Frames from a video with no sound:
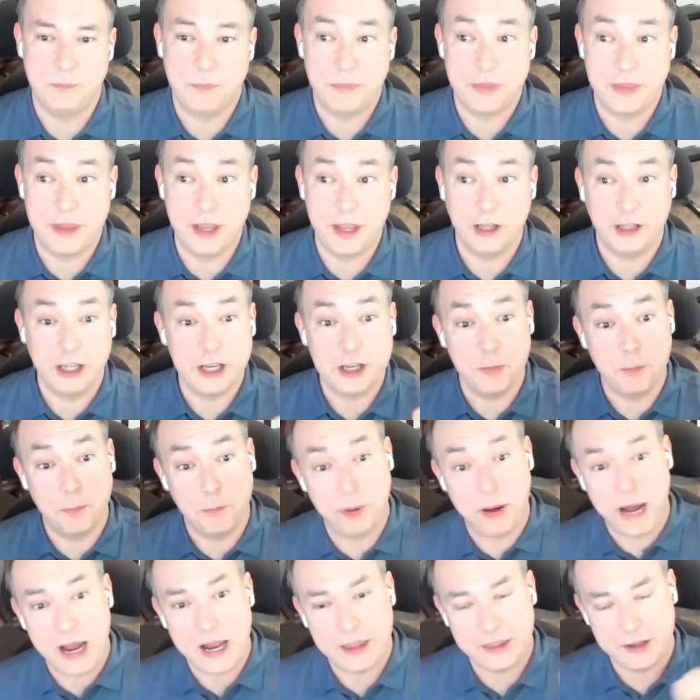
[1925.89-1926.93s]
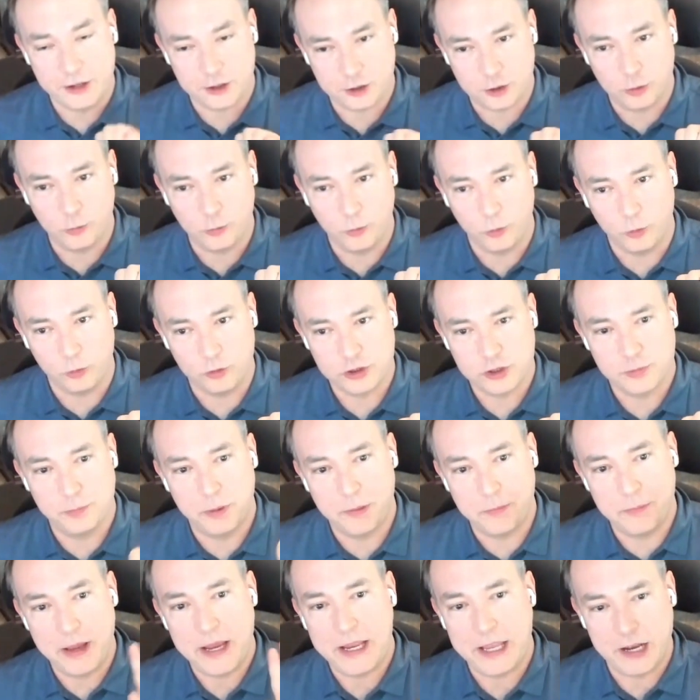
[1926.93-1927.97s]
They'll let you buy their tools,
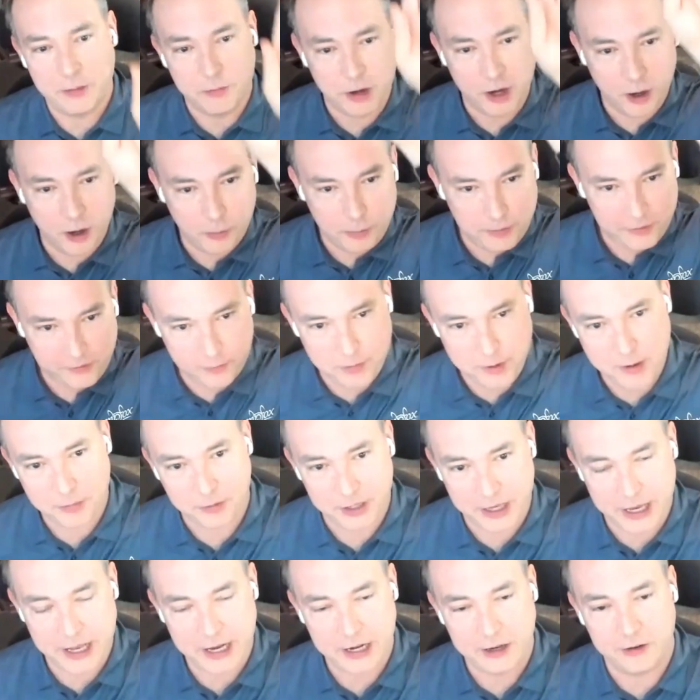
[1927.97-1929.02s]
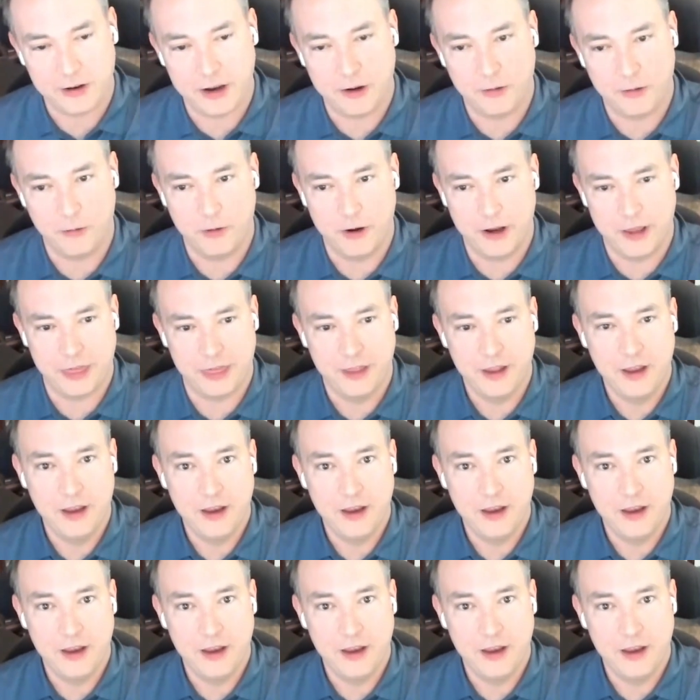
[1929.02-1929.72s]
but making them open for people to integrate with,